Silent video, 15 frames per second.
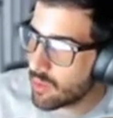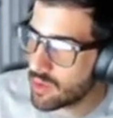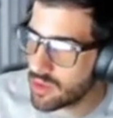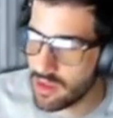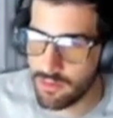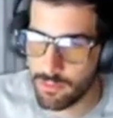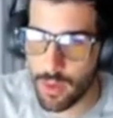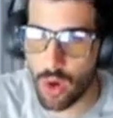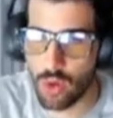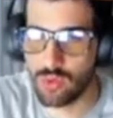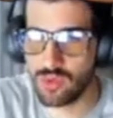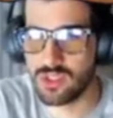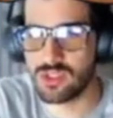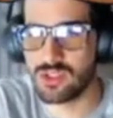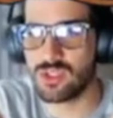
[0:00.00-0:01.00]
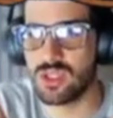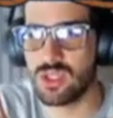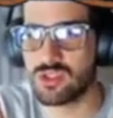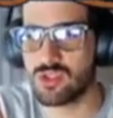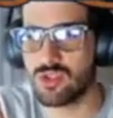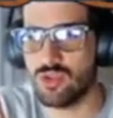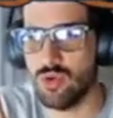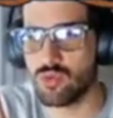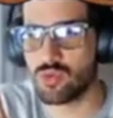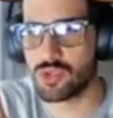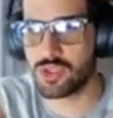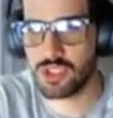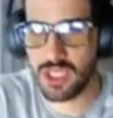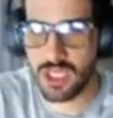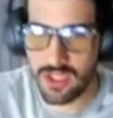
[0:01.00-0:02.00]
The pose is just so
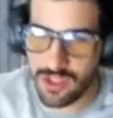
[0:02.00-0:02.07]
sheesh.